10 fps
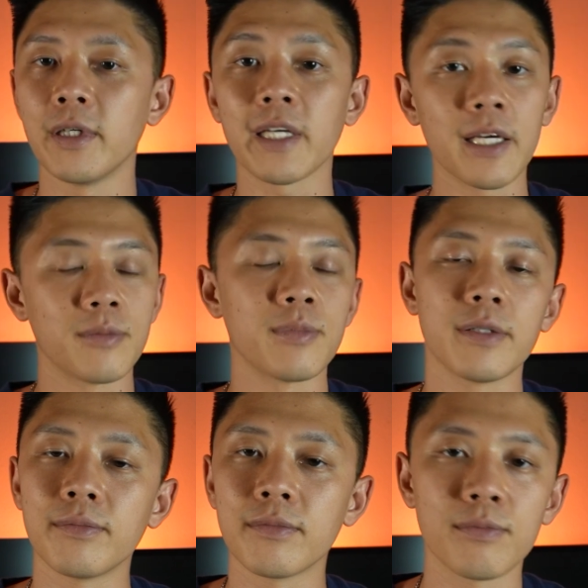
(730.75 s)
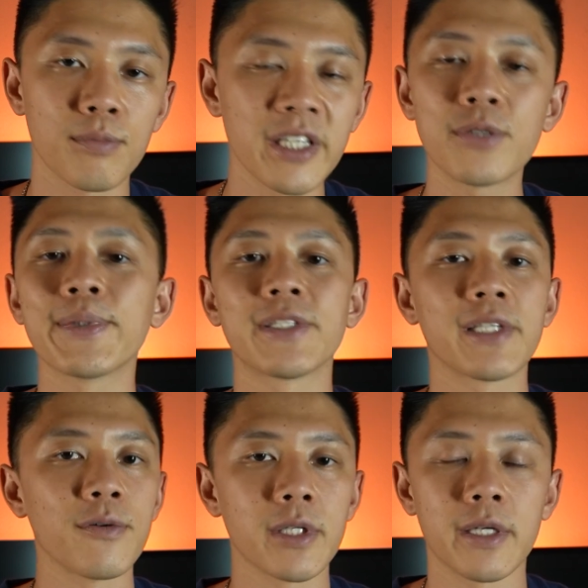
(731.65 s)
Again, but placement is
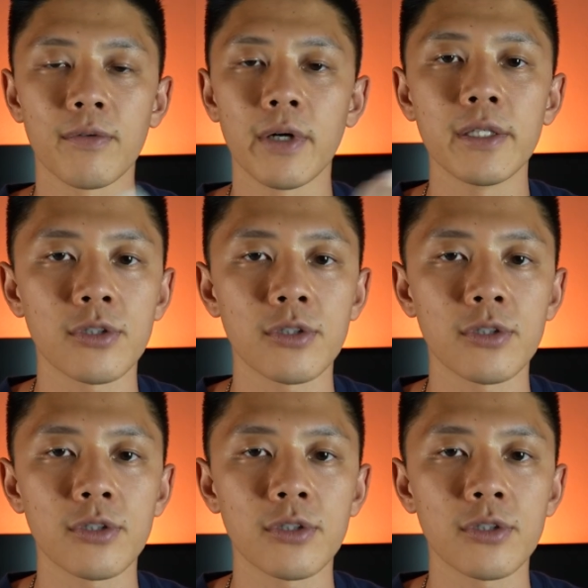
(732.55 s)
everything, right?